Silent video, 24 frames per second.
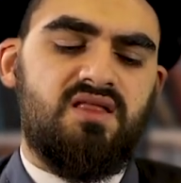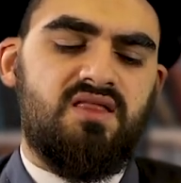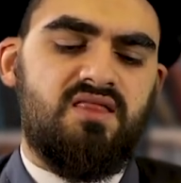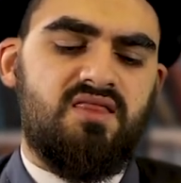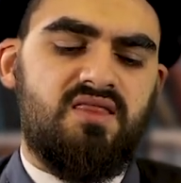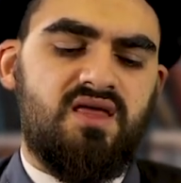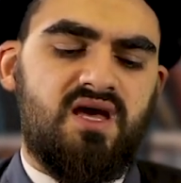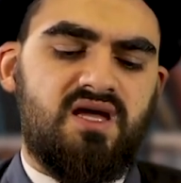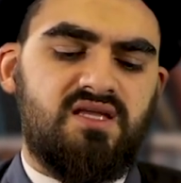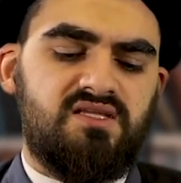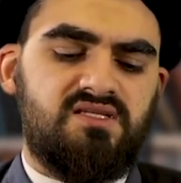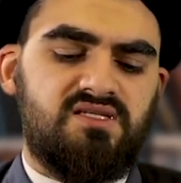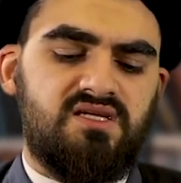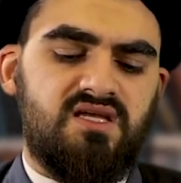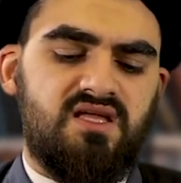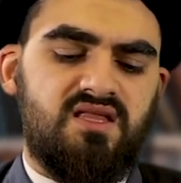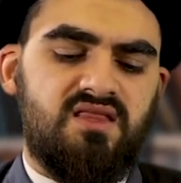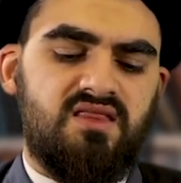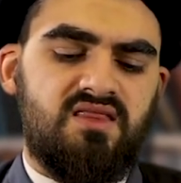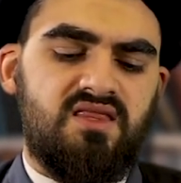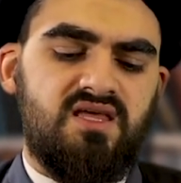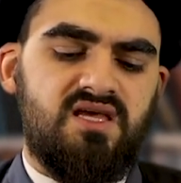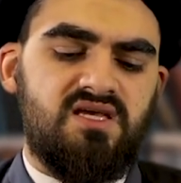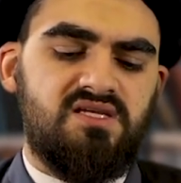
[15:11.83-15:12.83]
That
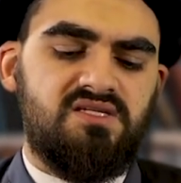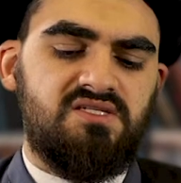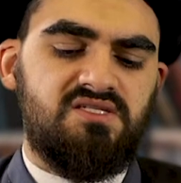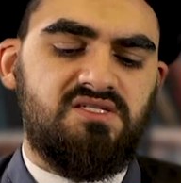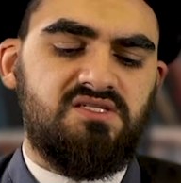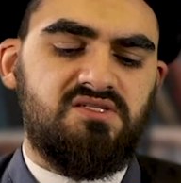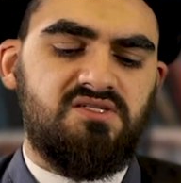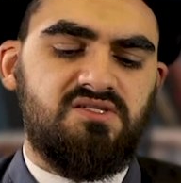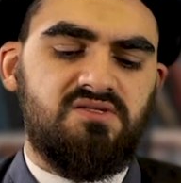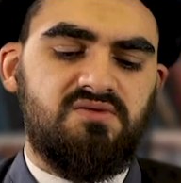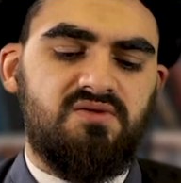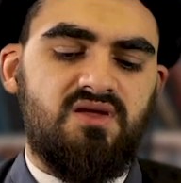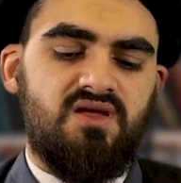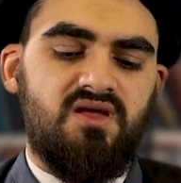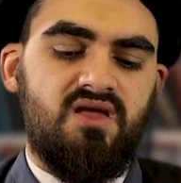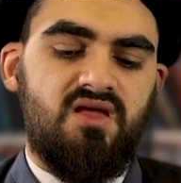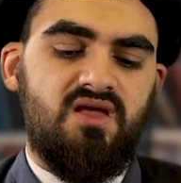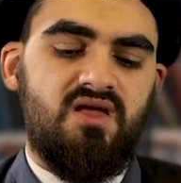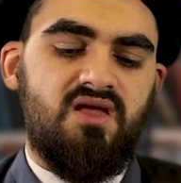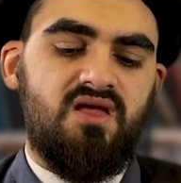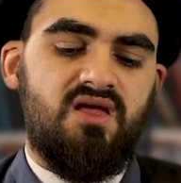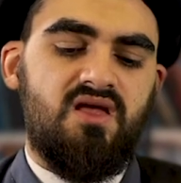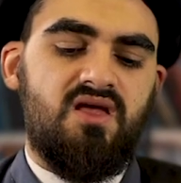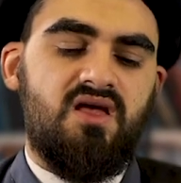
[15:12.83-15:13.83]
this
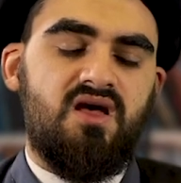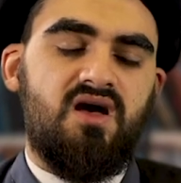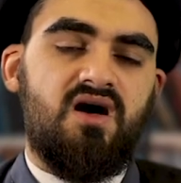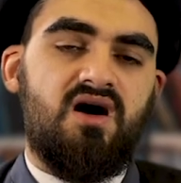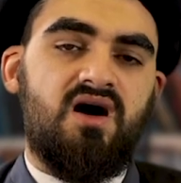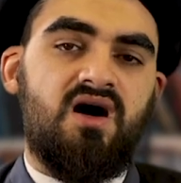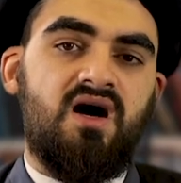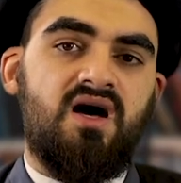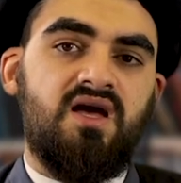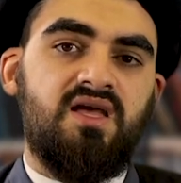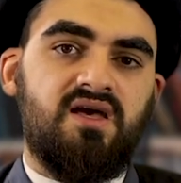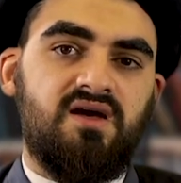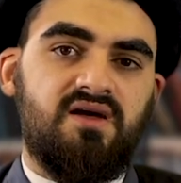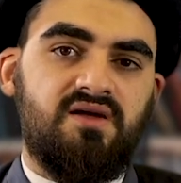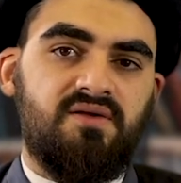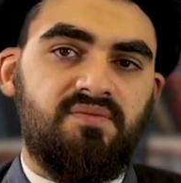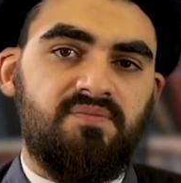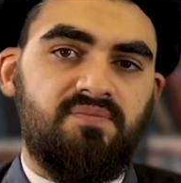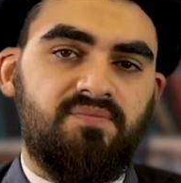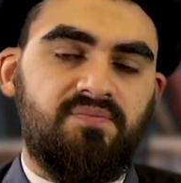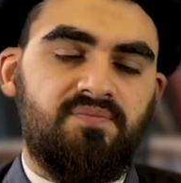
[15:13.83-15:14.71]
ayah,